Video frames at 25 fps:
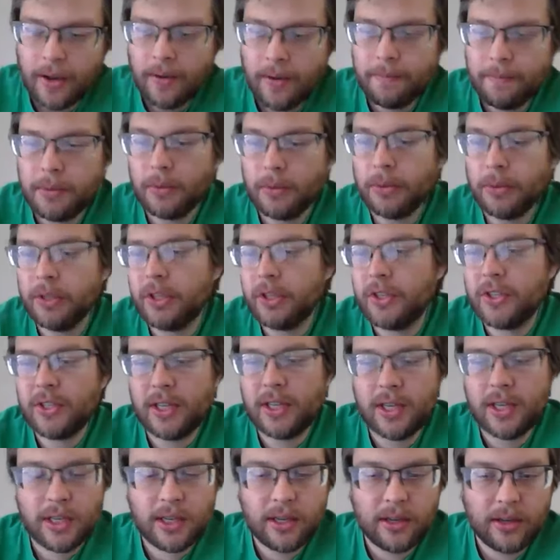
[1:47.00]
But we're just
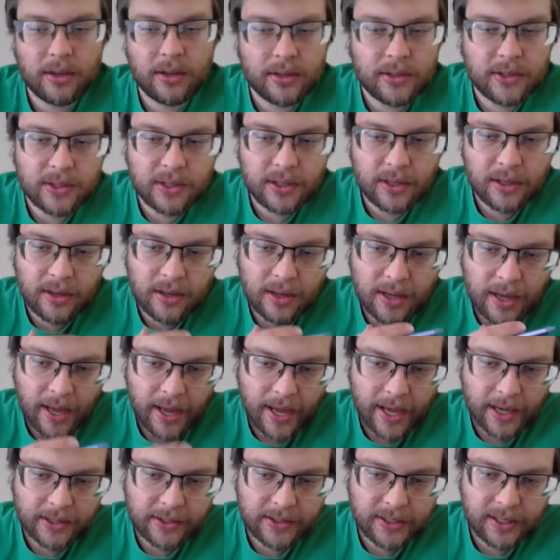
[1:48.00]
going to use
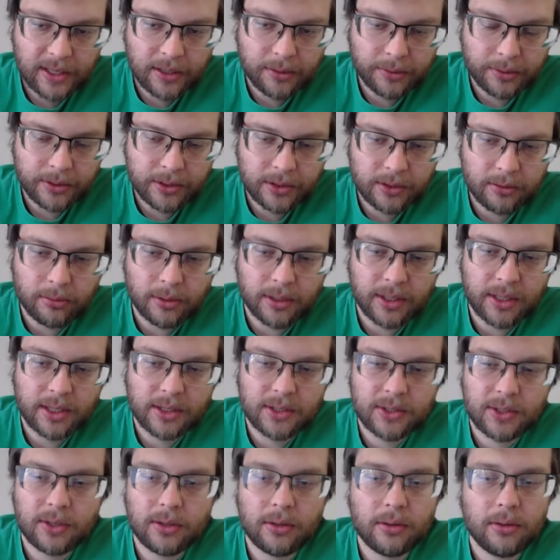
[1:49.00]
x equals
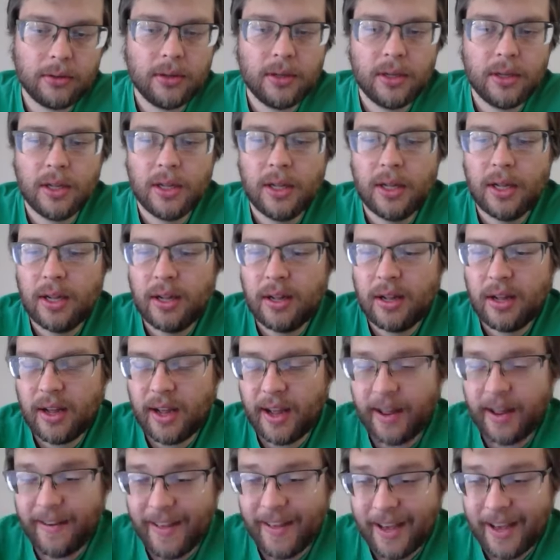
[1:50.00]
22
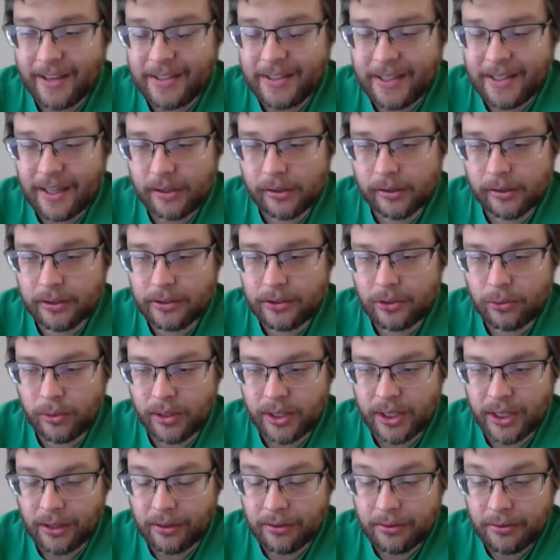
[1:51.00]
and x equals
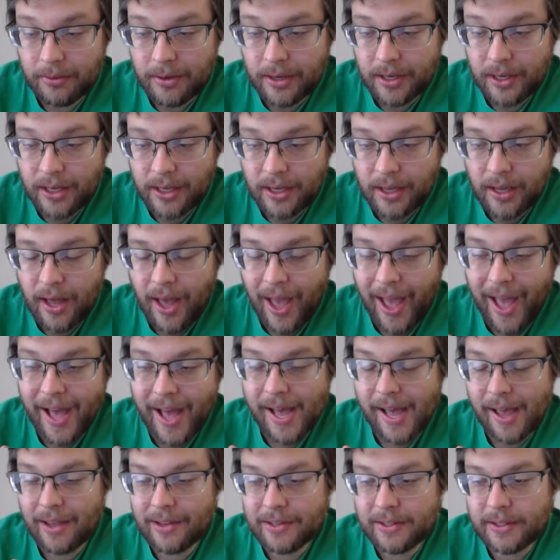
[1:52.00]
23
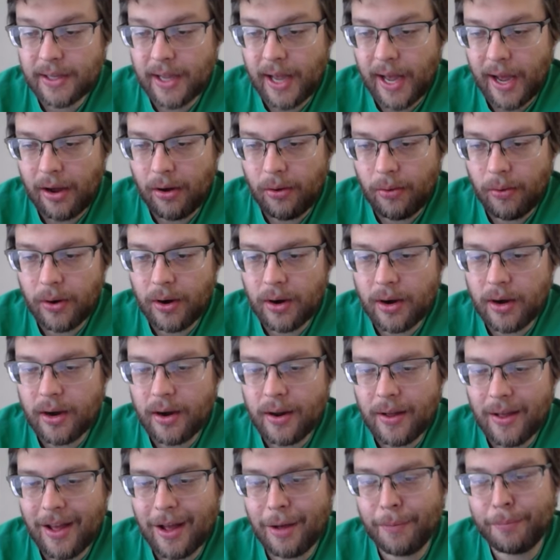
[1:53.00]
as
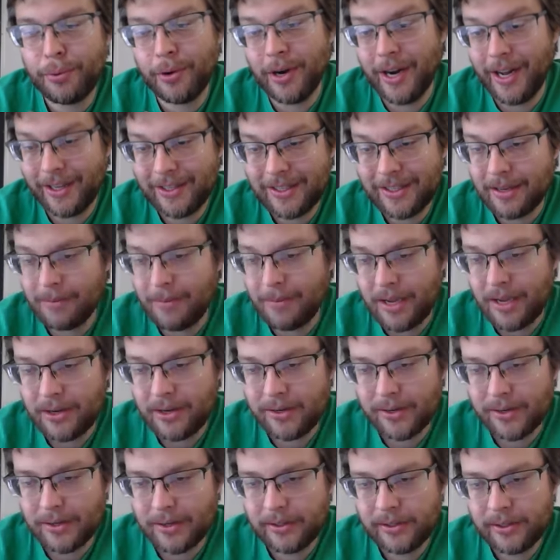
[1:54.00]
our
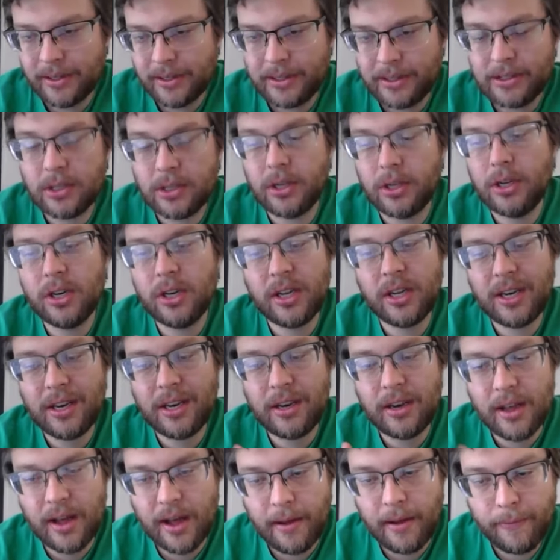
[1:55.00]
approximations. It's good
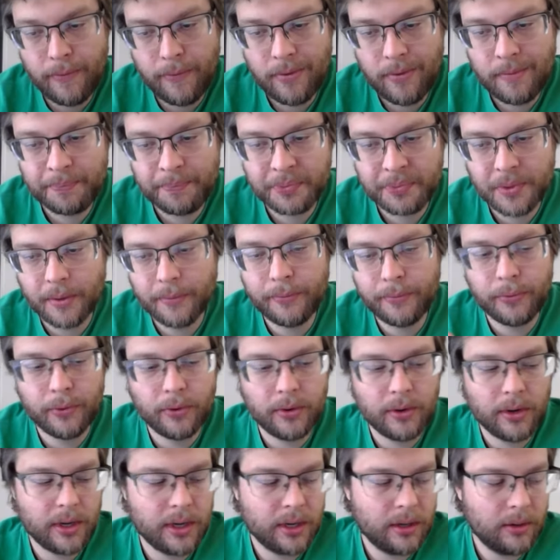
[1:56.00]
enough
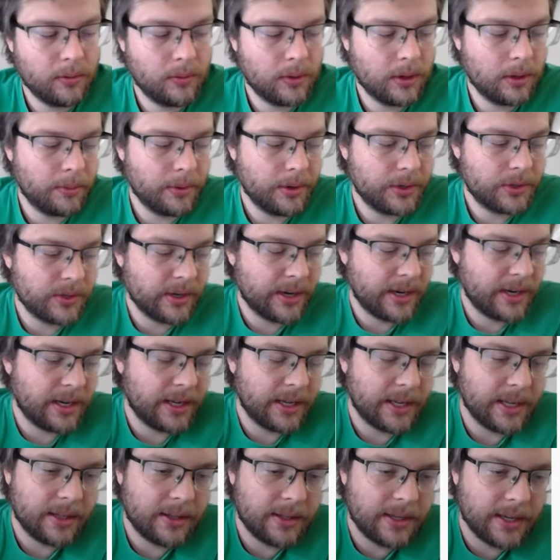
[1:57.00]
for what we're trying to
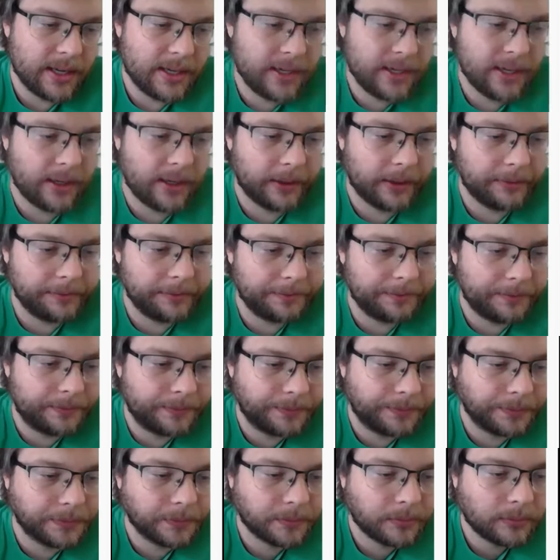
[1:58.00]
get done here.
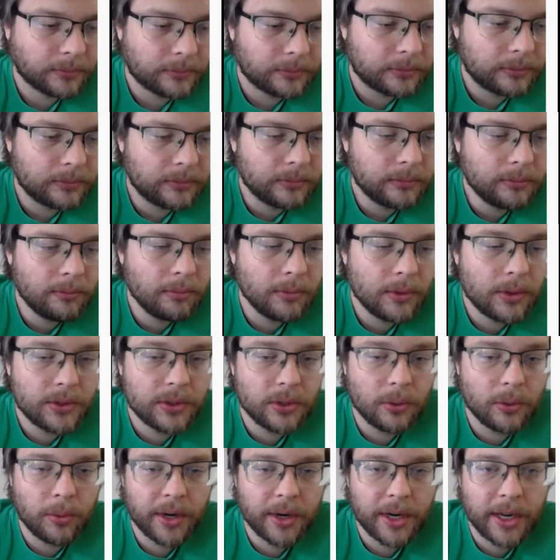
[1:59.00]

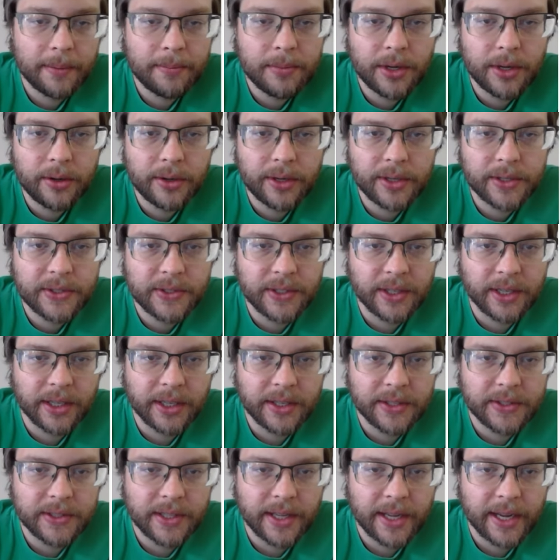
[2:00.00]
So what I'm noticing
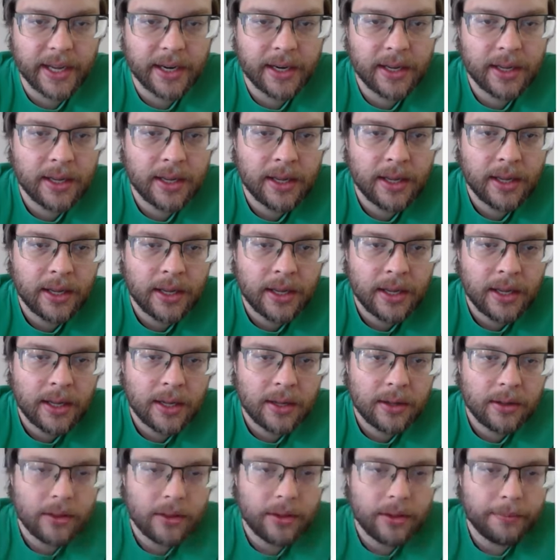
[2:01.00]
is that
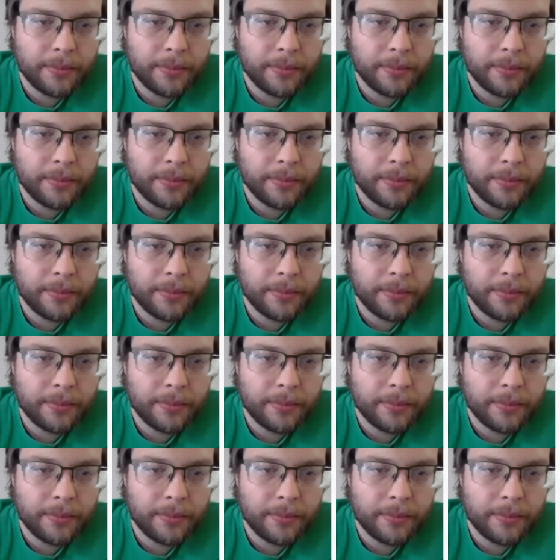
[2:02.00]
the